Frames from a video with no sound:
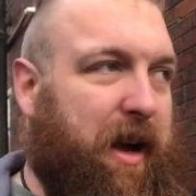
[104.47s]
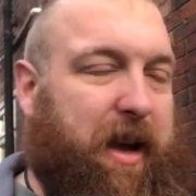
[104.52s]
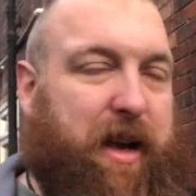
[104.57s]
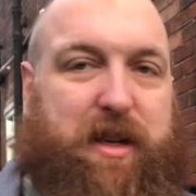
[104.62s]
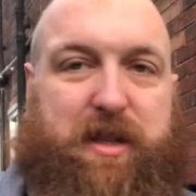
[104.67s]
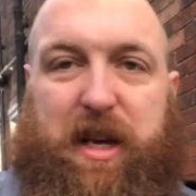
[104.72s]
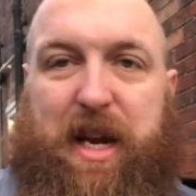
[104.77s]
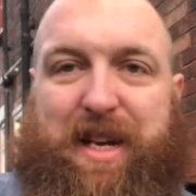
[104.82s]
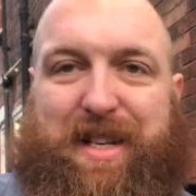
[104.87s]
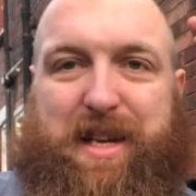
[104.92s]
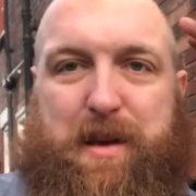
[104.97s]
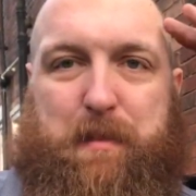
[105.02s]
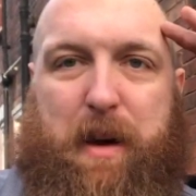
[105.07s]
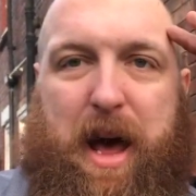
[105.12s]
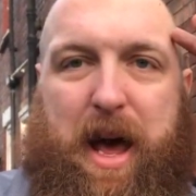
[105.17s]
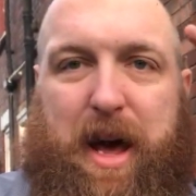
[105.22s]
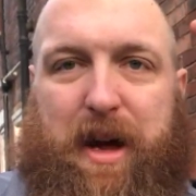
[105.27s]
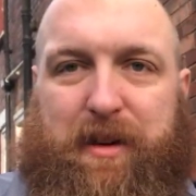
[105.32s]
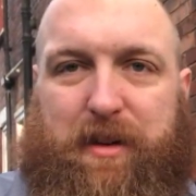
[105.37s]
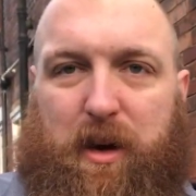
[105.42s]
It's in my
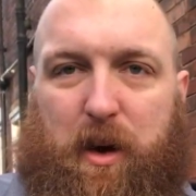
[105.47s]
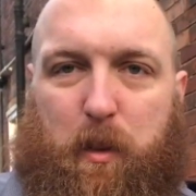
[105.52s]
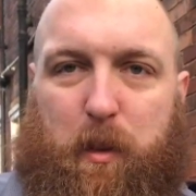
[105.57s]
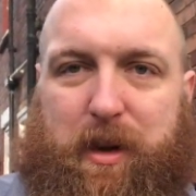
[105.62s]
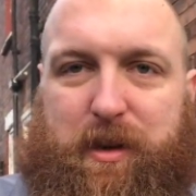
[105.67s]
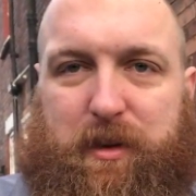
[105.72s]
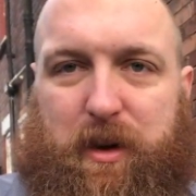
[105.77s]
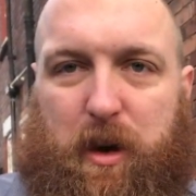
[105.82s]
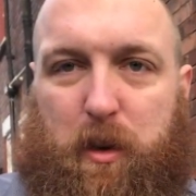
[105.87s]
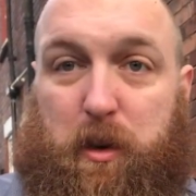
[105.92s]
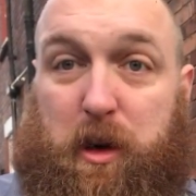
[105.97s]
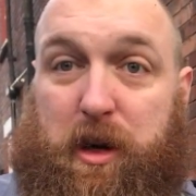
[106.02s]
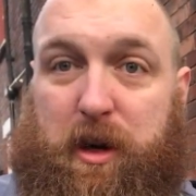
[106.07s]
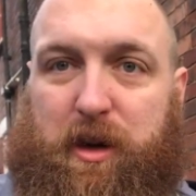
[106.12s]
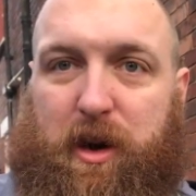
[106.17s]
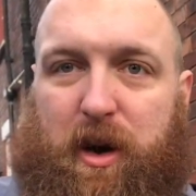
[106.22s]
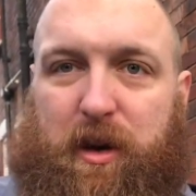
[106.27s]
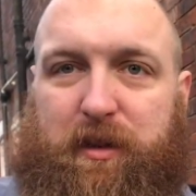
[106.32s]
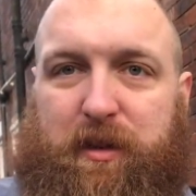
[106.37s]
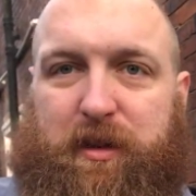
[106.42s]
head. Whether it'll
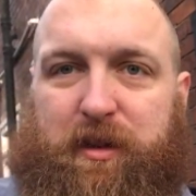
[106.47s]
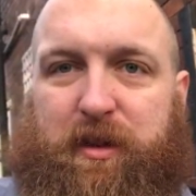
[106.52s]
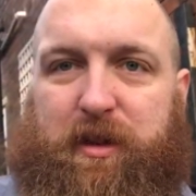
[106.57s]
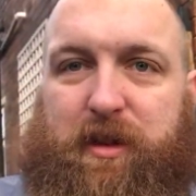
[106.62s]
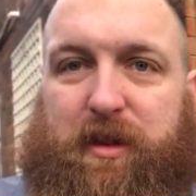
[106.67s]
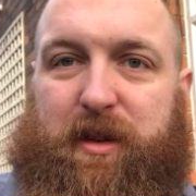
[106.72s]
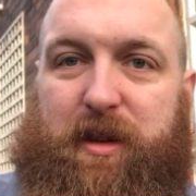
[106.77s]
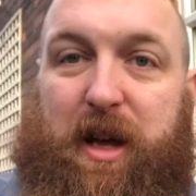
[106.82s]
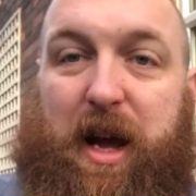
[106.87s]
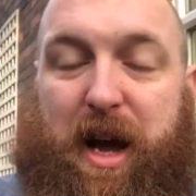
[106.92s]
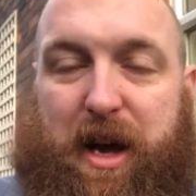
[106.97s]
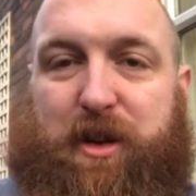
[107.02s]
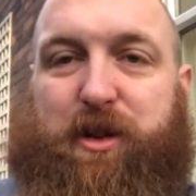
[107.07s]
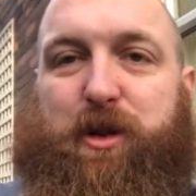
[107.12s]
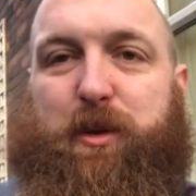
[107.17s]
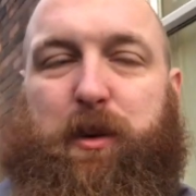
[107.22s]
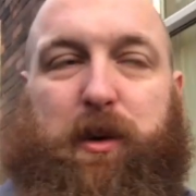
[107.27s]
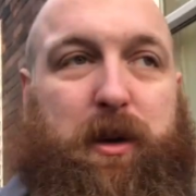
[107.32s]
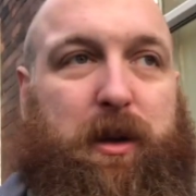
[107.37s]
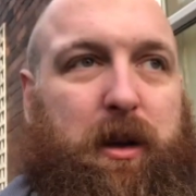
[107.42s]
work on
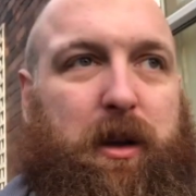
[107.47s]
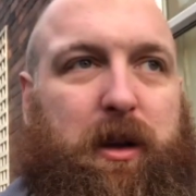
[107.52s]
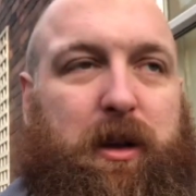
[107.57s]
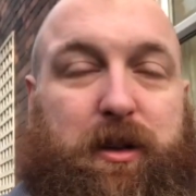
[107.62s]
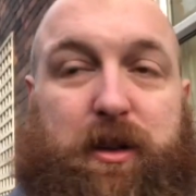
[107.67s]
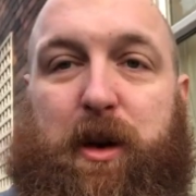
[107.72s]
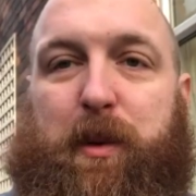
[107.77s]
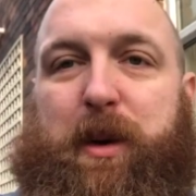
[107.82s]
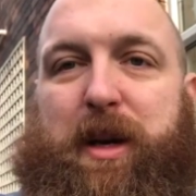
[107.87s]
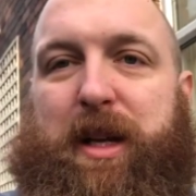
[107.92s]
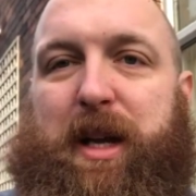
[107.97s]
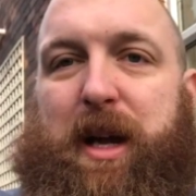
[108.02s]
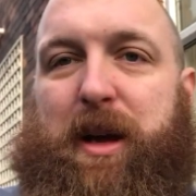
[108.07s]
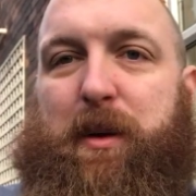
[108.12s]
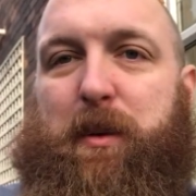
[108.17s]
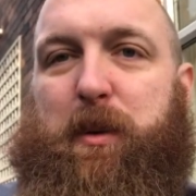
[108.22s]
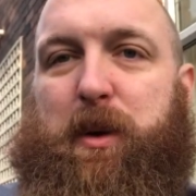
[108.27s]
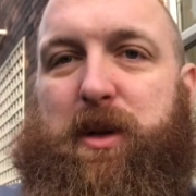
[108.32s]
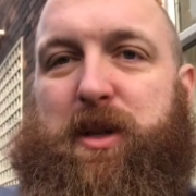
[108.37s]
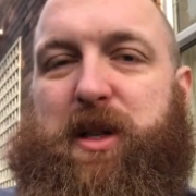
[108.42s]
actual doing
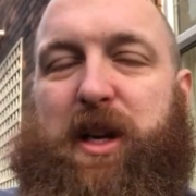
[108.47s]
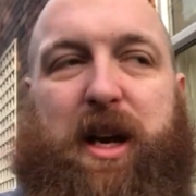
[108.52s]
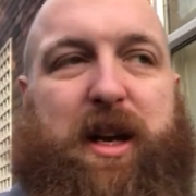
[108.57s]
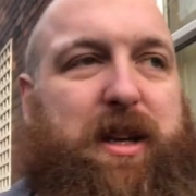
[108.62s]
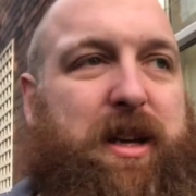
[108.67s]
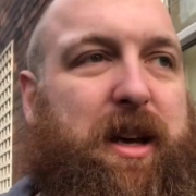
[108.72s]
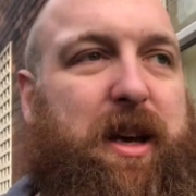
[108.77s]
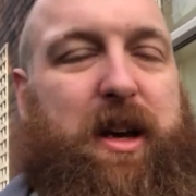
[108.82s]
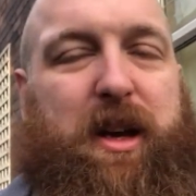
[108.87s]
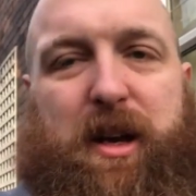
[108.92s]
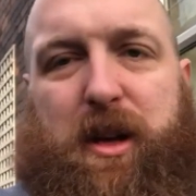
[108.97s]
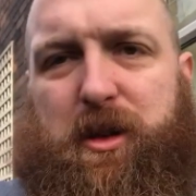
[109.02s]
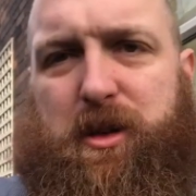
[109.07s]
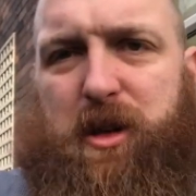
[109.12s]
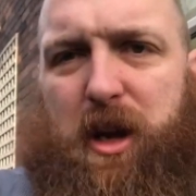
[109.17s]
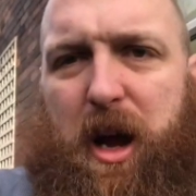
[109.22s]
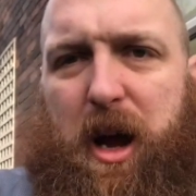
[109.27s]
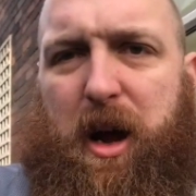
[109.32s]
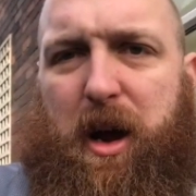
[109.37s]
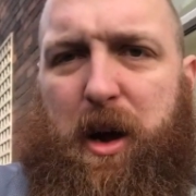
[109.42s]
it, we'll see.
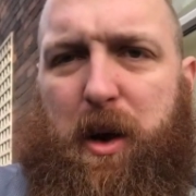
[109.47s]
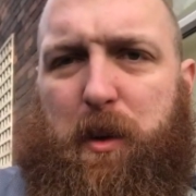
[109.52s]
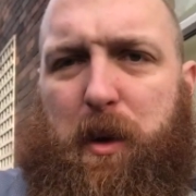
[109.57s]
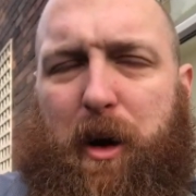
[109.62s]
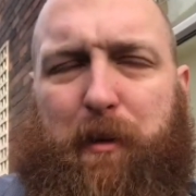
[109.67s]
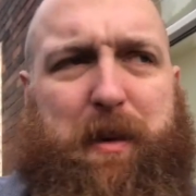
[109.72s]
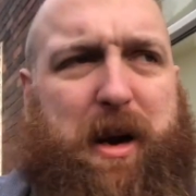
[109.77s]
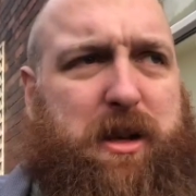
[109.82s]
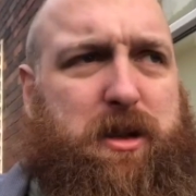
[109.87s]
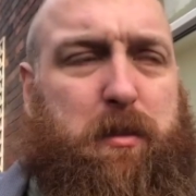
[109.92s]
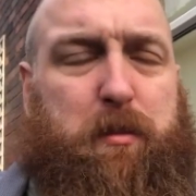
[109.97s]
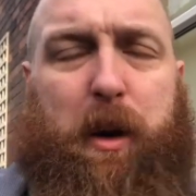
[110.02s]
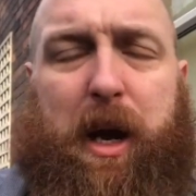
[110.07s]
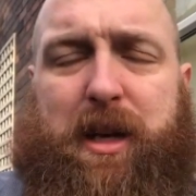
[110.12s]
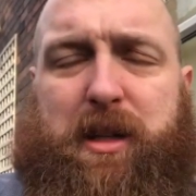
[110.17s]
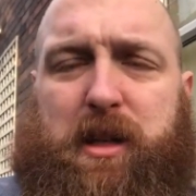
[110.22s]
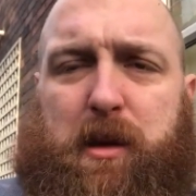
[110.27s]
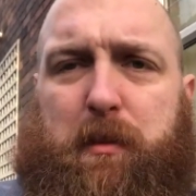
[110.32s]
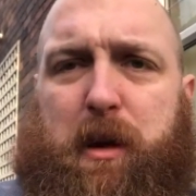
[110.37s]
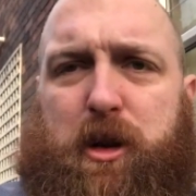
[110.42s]
So I've made some
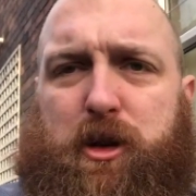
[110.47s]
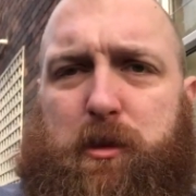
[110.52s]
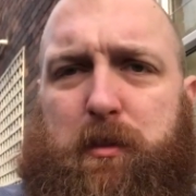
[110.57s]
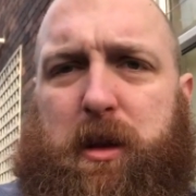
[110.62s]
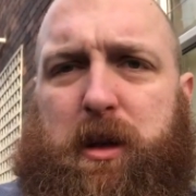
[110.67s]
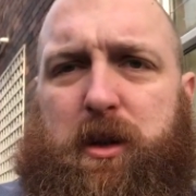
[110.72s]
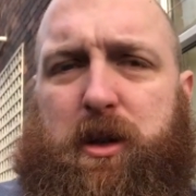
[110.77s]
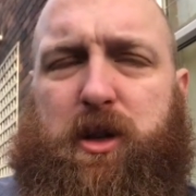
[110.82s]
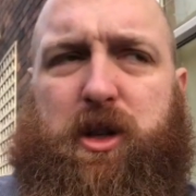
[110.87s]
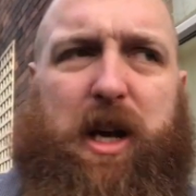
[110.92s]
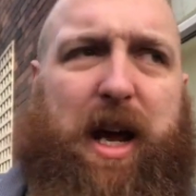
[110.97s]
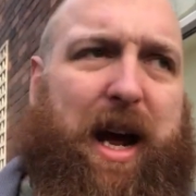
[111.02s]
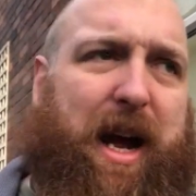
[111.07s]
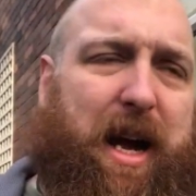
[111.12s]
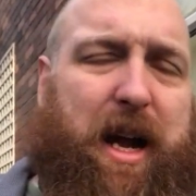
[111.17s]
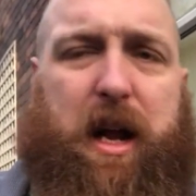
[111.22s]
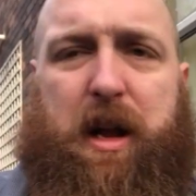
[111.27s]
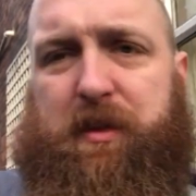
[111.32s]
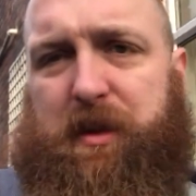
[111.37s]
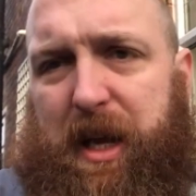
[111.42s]
basic measurements
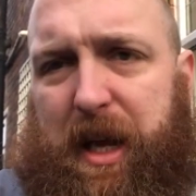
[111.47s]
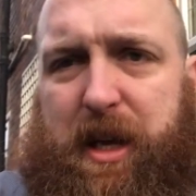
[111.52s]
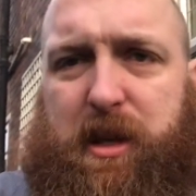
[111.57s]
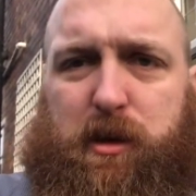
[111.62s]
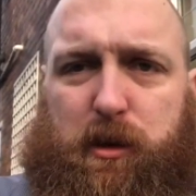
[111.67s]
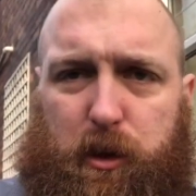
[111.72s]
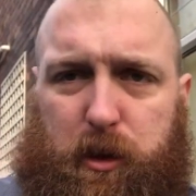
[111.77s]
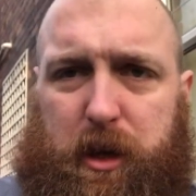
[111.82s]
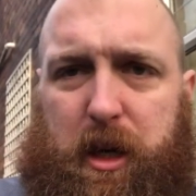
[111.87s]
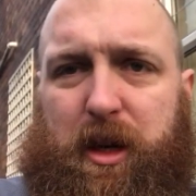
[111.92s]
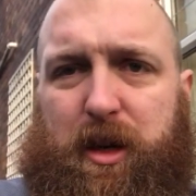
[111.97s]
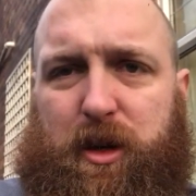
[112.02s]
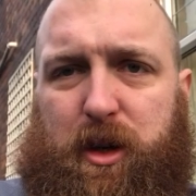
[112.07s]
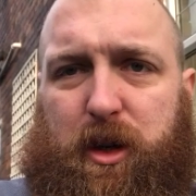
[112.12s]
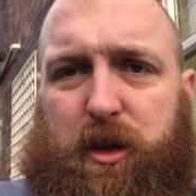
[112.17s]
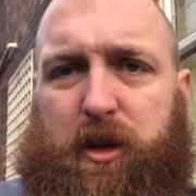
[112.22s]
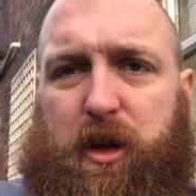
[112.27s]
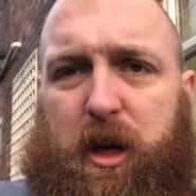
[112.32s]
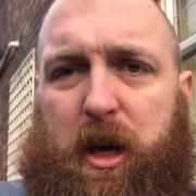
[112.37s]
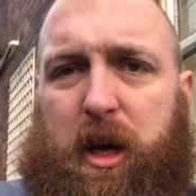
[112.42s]
and it's looking
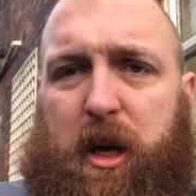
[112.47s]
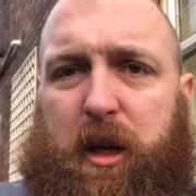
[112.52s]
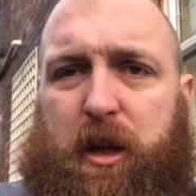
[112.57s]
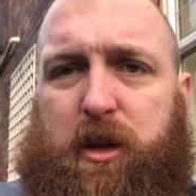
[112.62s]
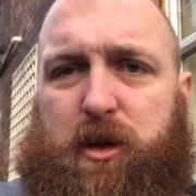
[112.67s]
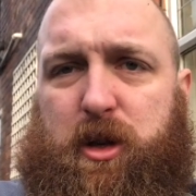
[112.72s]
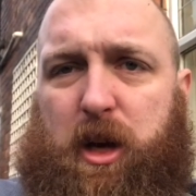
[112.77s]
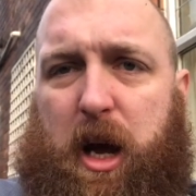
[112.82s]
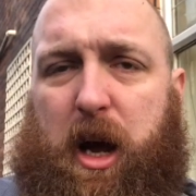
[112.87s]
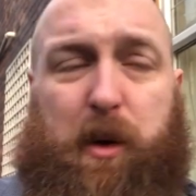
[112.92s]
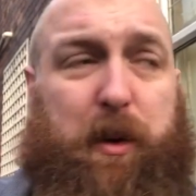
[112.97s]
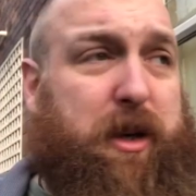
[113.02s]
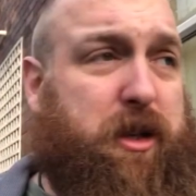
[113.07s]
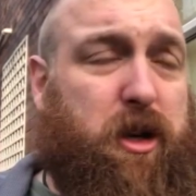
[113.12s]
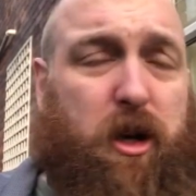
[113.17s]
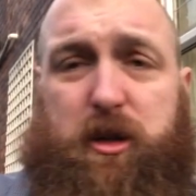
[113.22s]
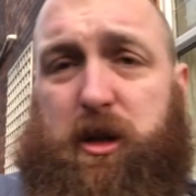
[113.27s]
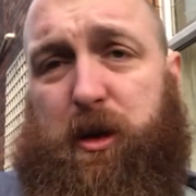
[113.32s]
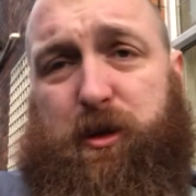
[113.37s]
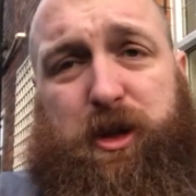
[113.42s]
good. So it's
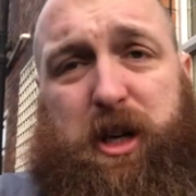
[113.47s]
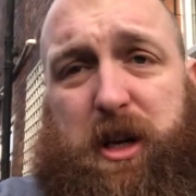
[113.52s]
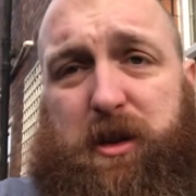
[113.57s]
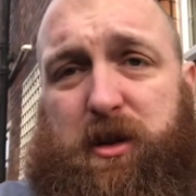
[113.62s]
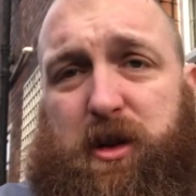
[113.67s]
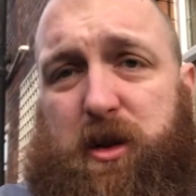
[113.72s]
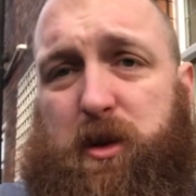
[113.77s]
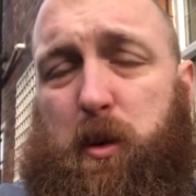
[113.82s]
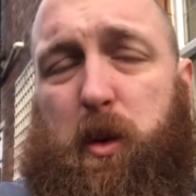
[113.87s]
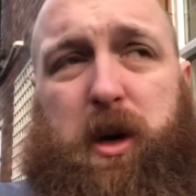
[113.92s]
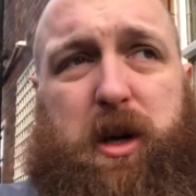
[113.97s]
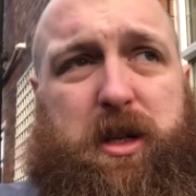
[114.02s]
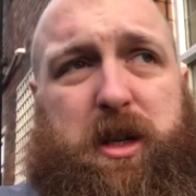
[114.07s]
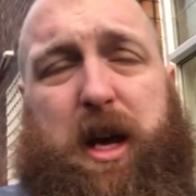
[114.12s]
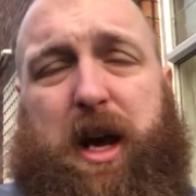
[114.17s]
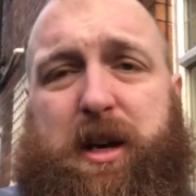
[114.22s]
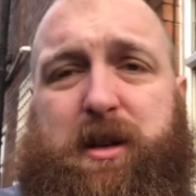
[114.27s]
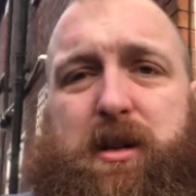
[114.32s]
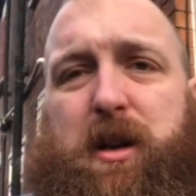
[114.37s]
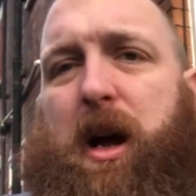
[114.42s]
got two chances.
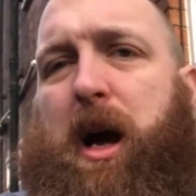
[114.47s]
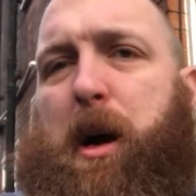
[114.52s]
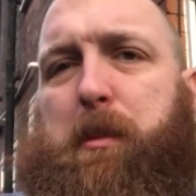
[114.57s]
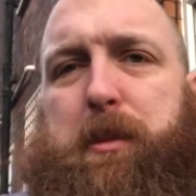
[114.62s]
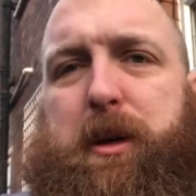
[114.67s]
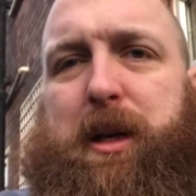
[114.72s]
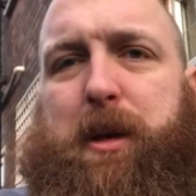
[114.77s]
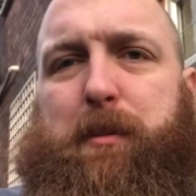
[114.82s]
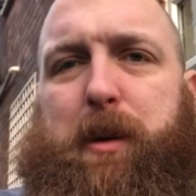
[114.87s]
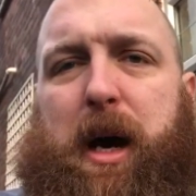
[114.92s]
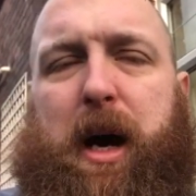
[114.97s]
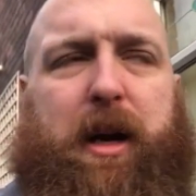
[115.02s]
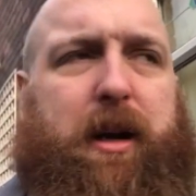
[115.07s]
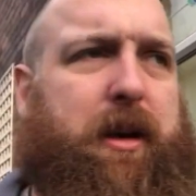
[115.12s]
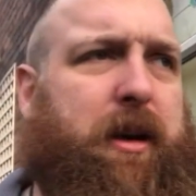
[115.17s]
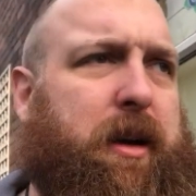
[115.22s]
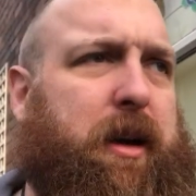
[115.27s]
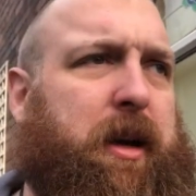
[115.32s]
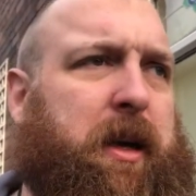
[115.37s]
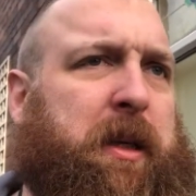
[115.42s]
Worst case, I'll put it back.